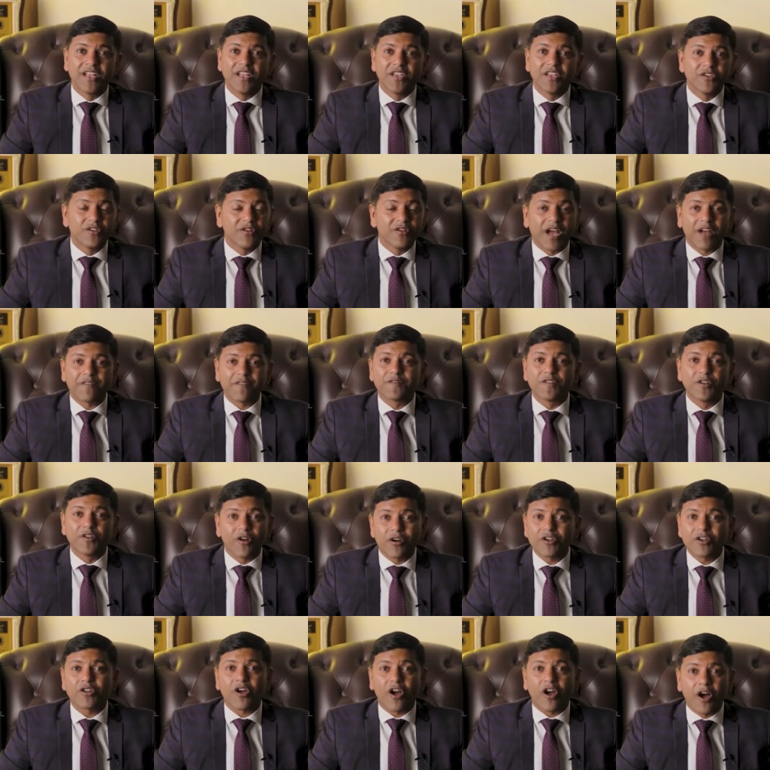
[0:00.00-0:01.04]
you have
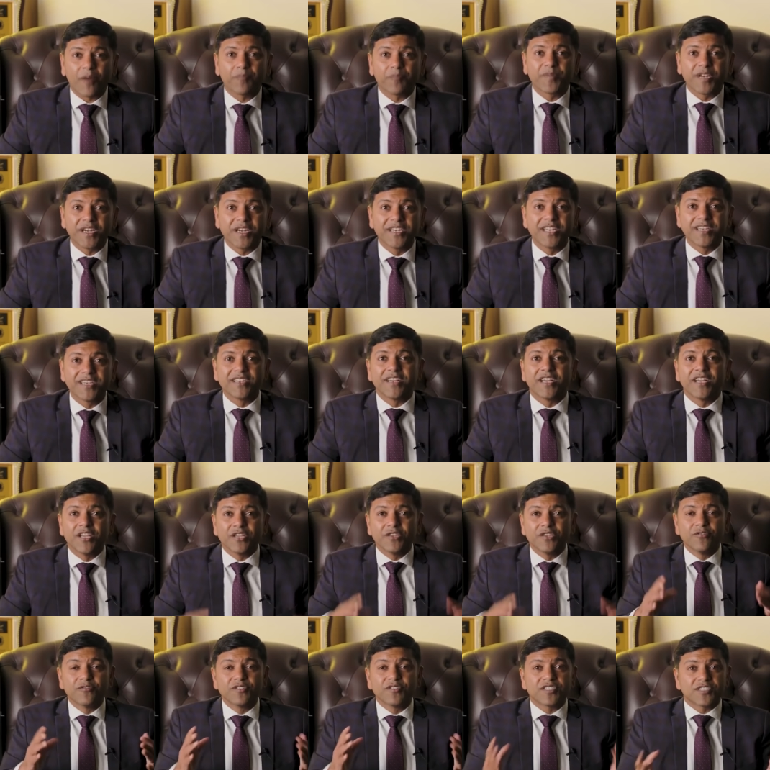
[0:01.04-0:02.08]
not opted it.
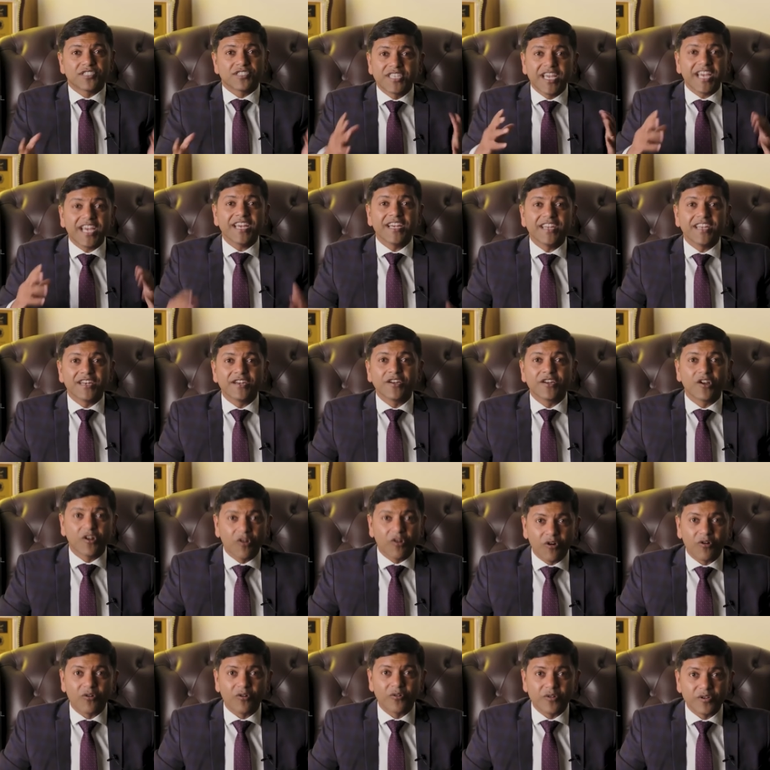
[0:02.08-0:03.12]
You stayed in
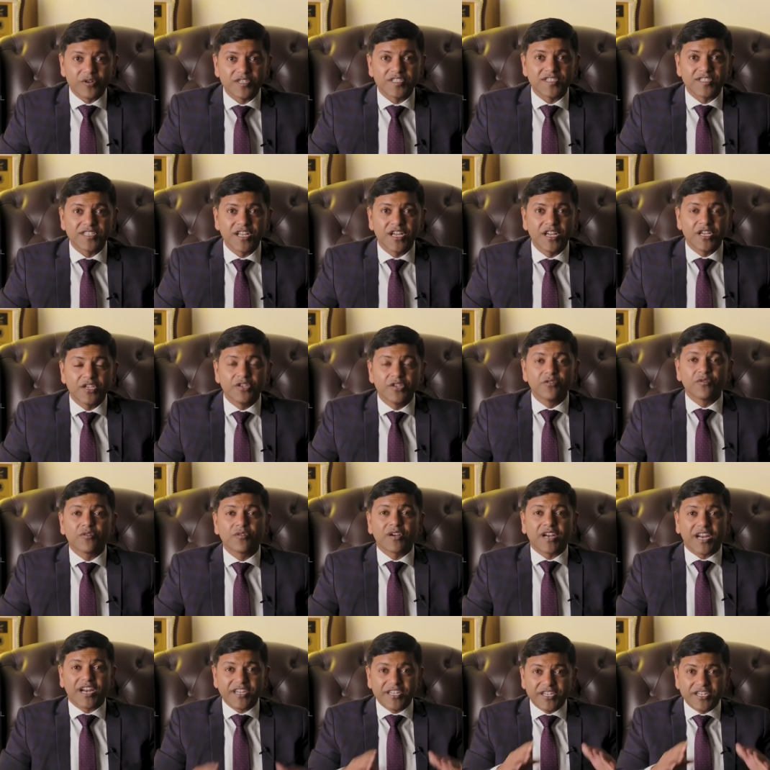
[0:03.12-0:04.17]
course. You
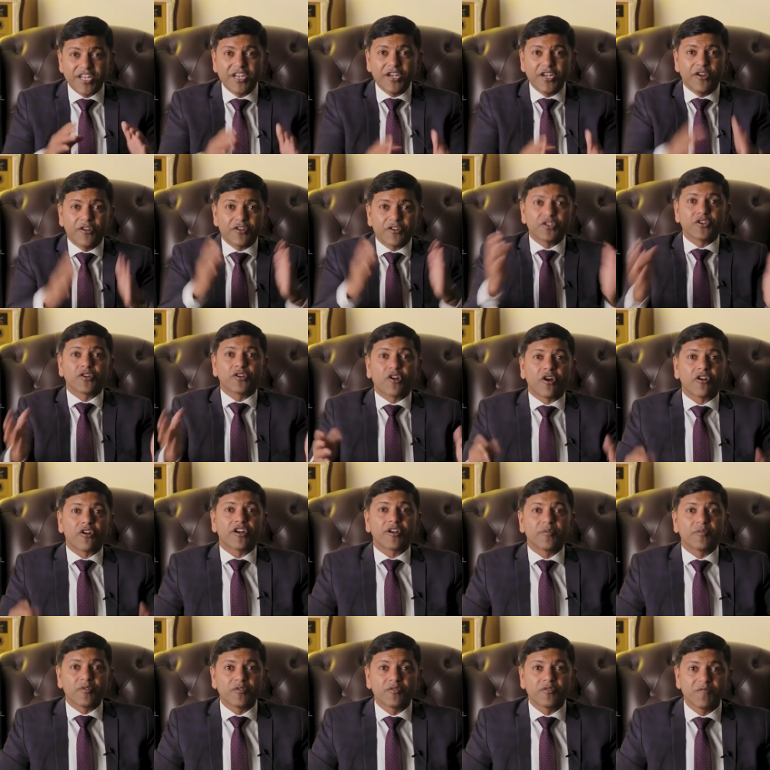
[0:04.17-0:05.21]
continue to
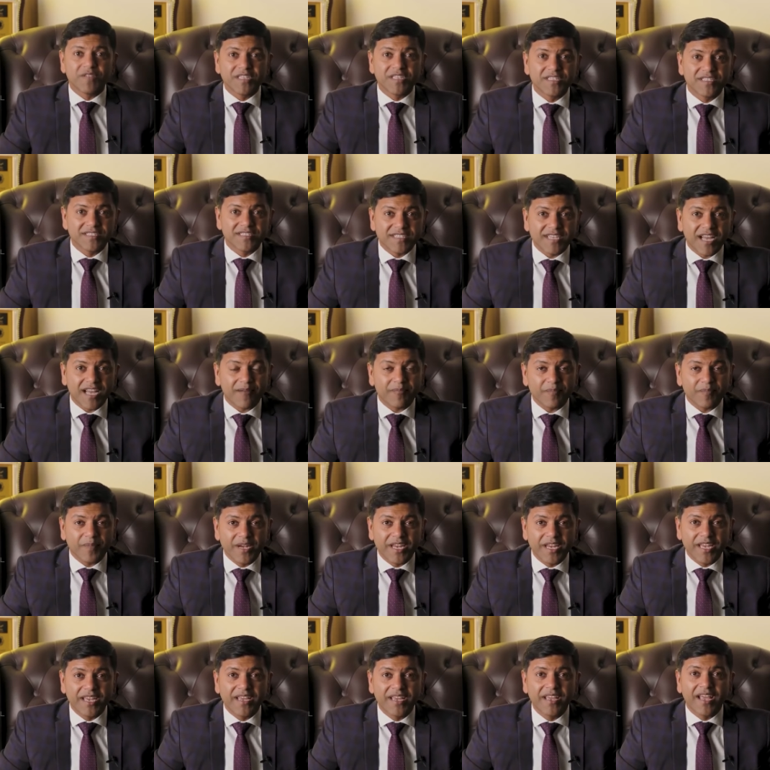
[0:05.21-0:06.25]
contribute with this
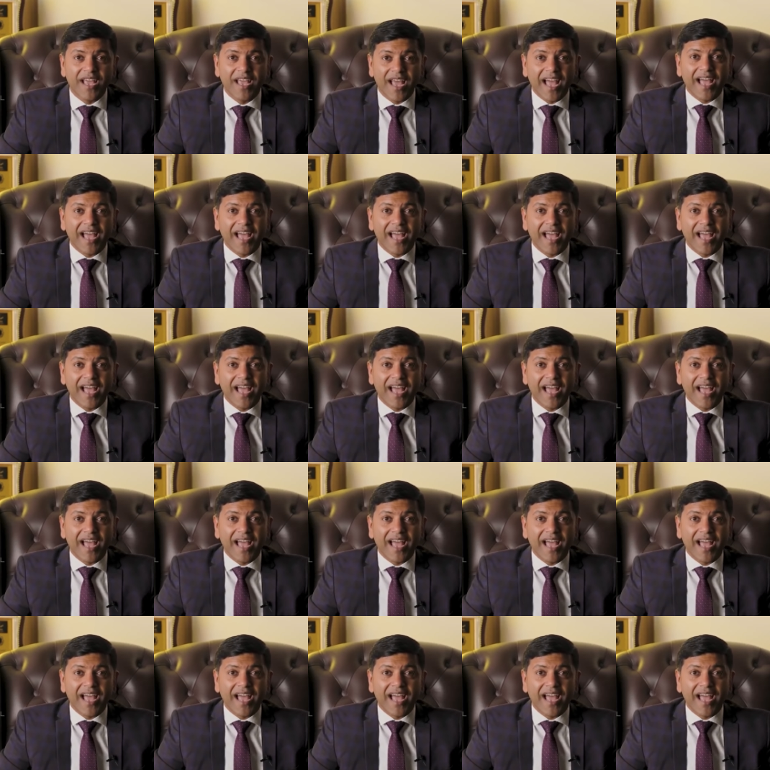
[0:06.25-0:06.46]
company.